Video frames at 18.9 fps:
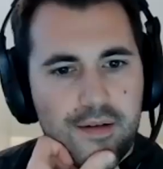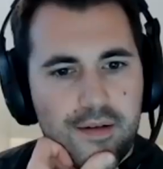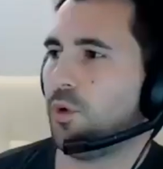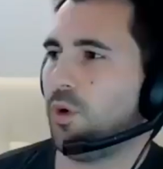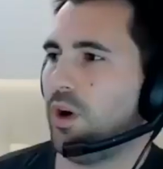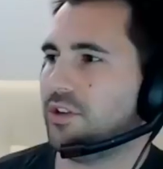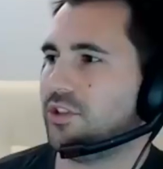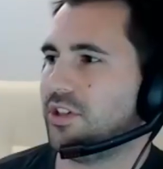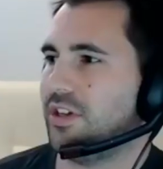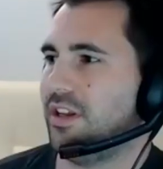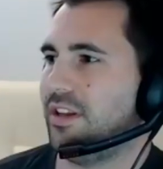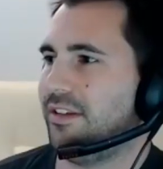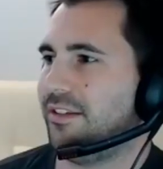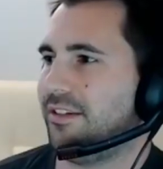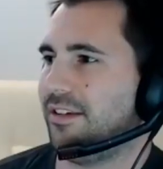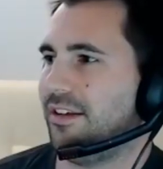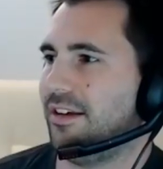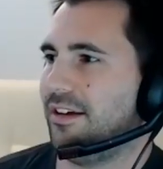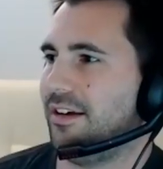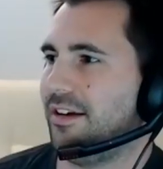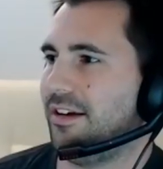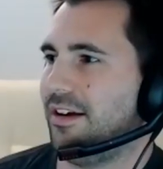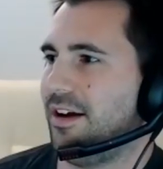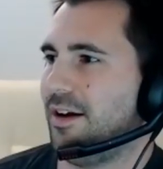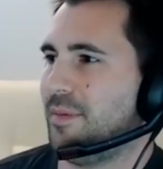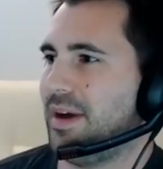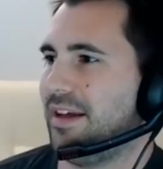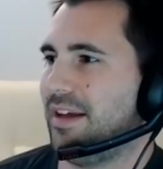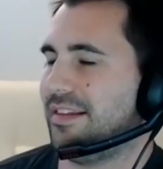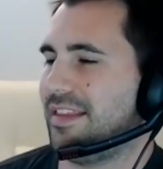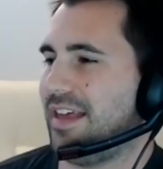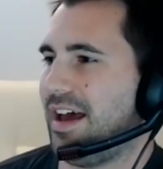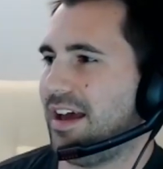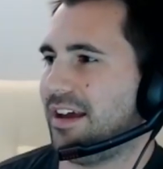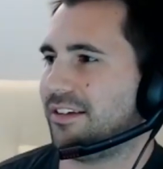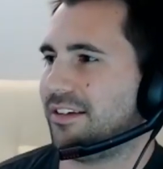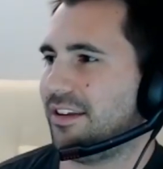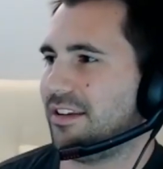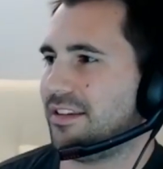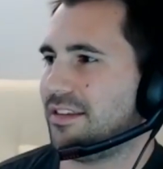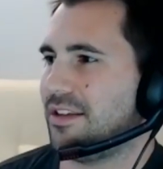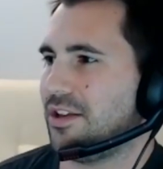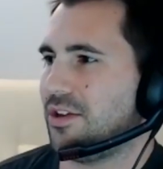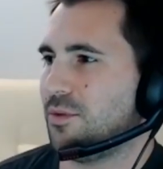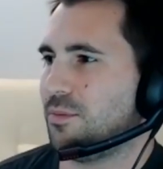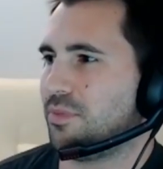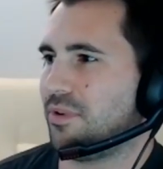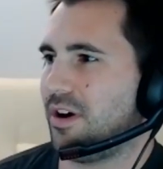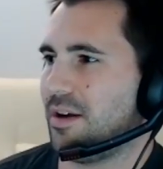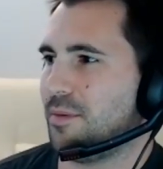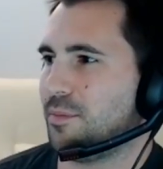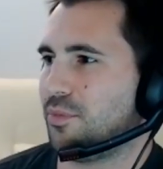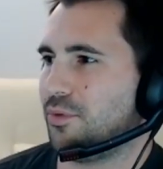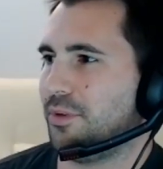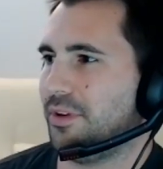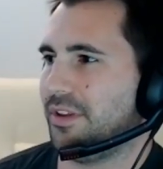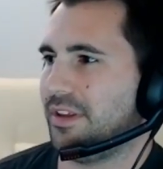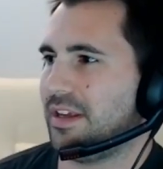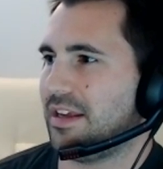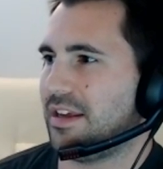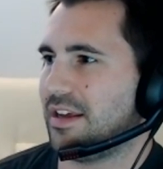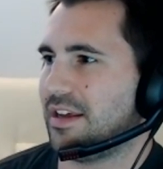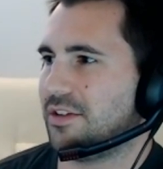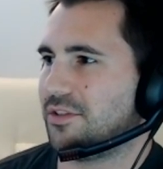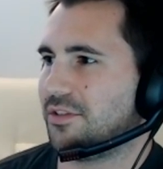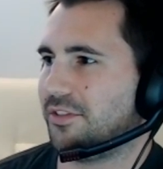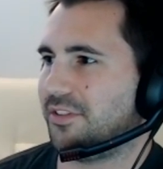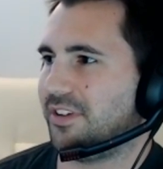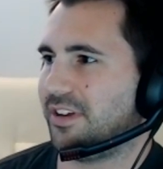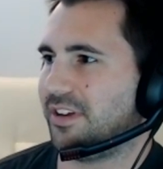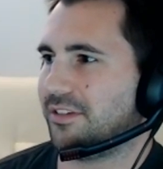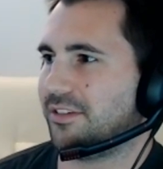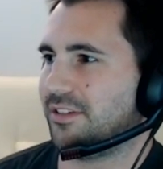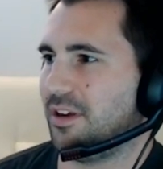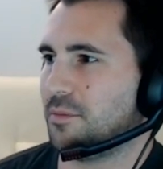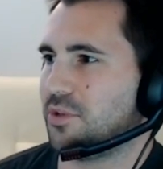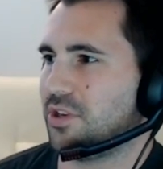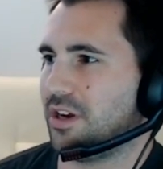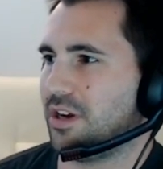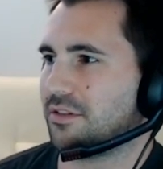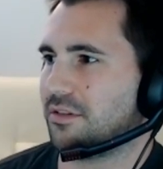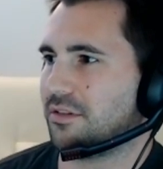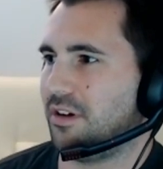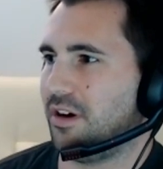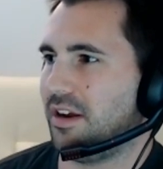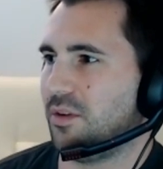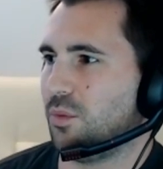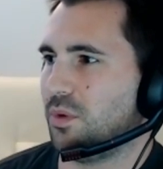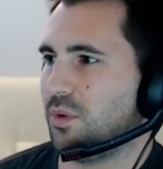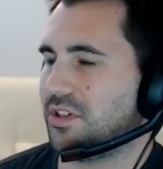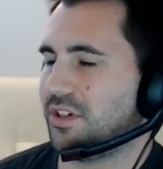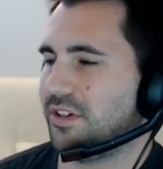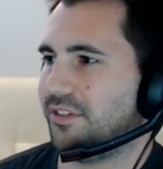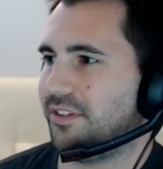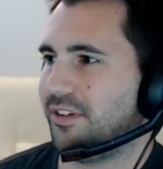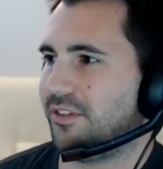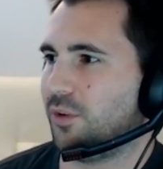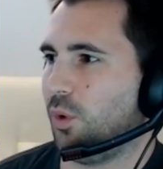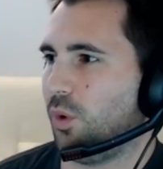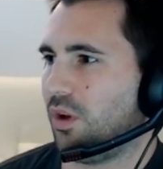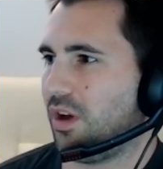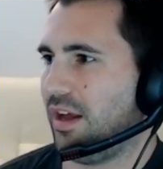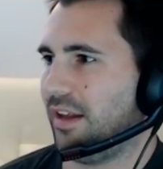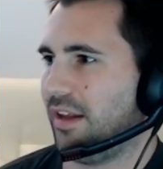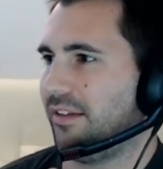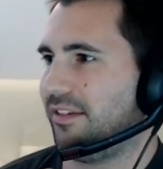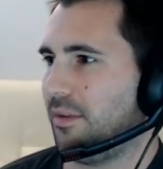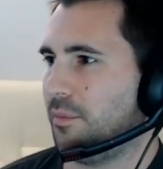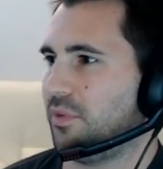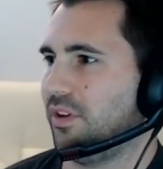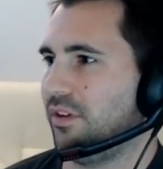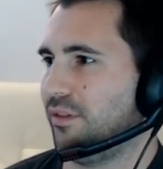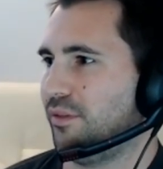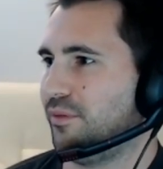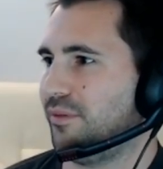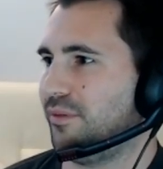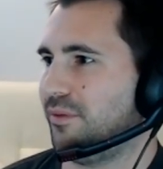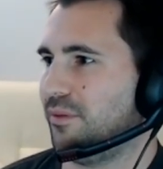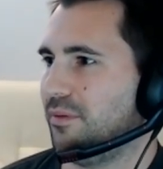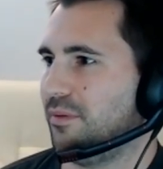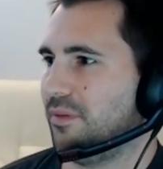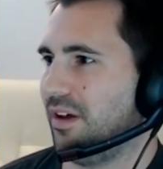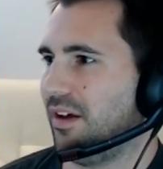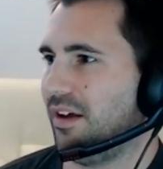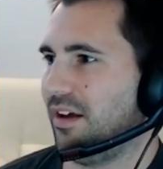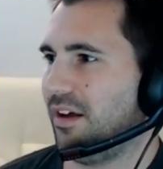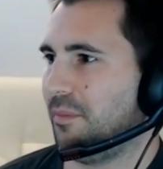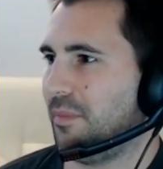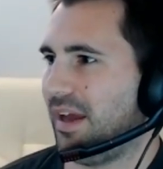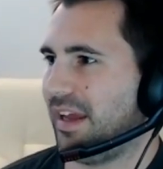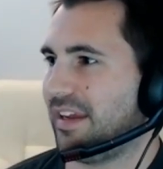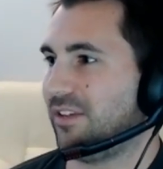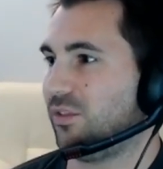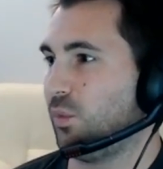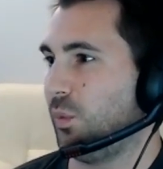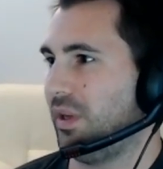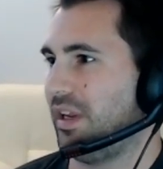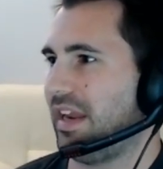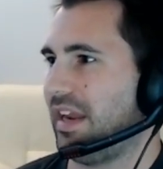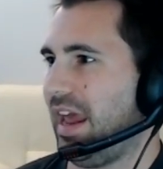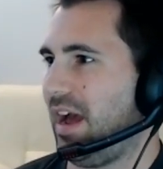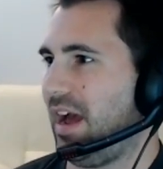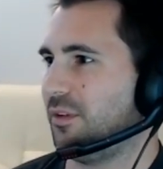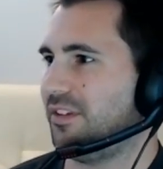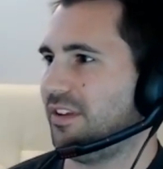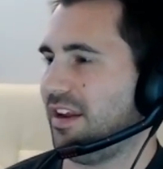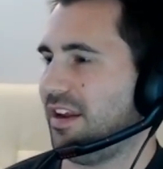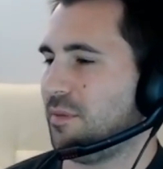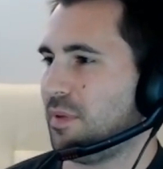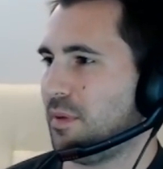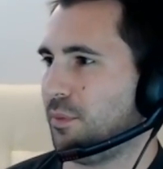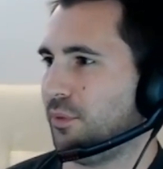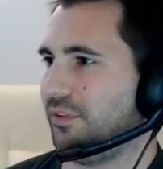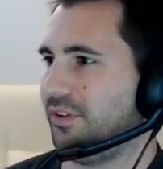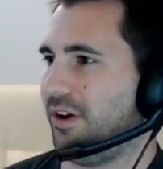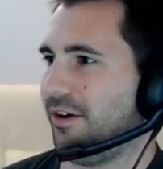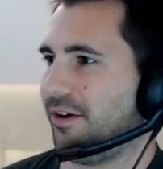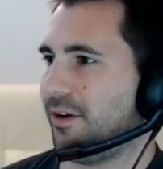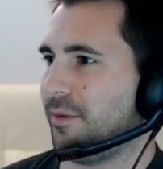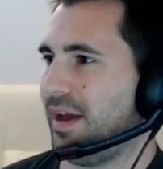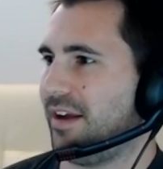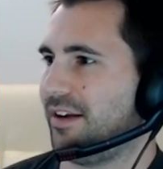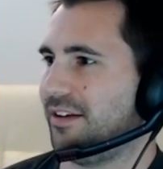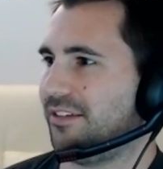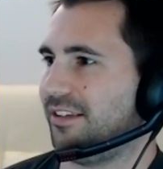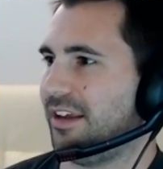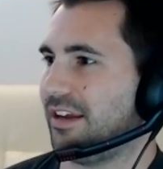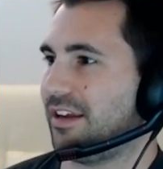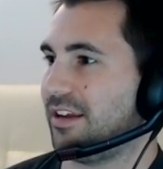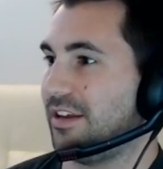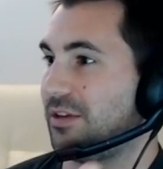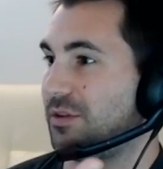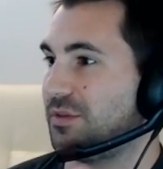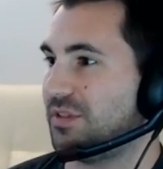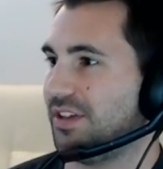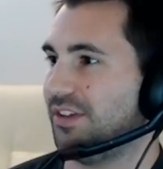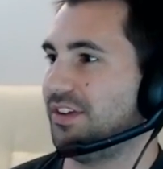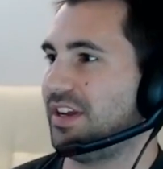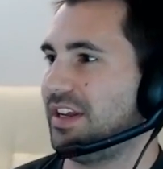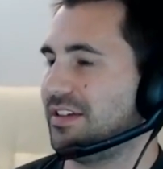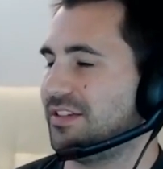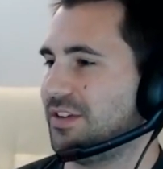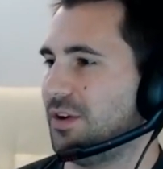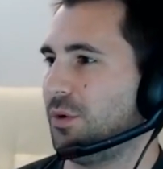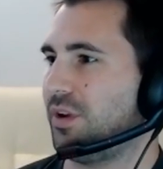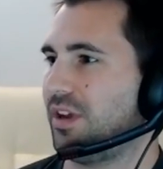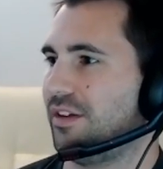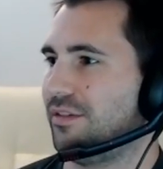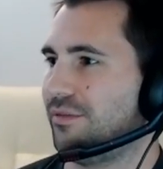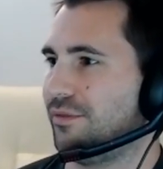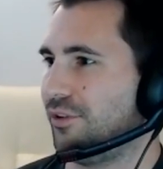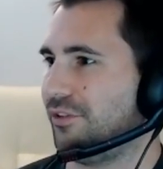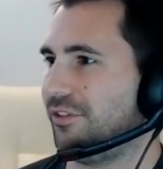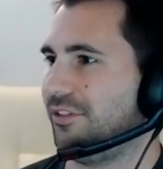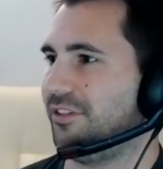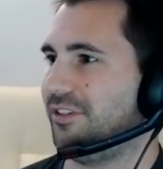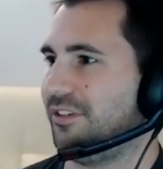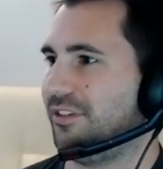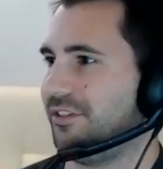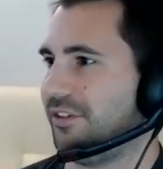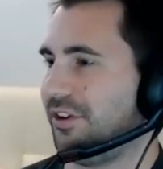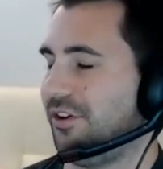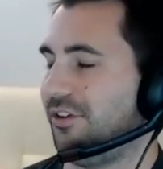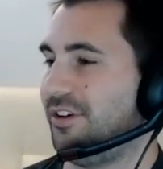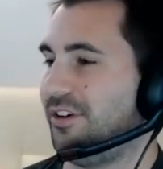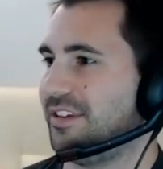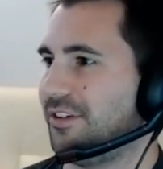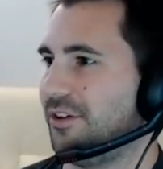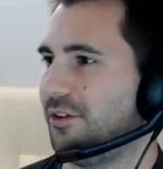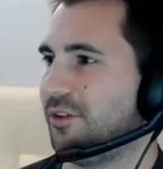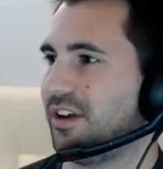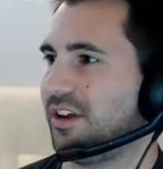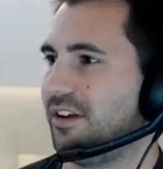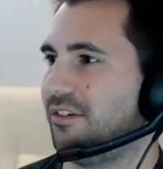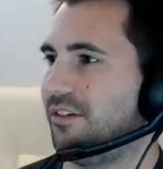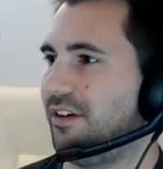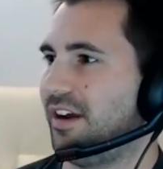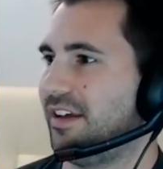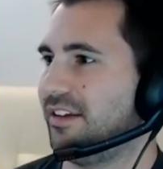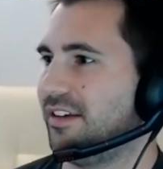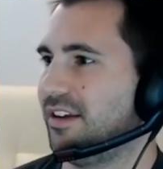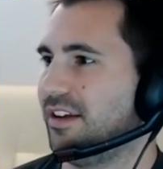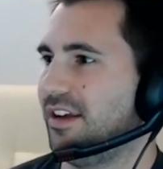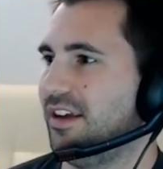questions about that, because I think you brought up a really interesting subject, right? Which is this whole concept of I guess what now today people talk about is like a utility token versus a security token, right?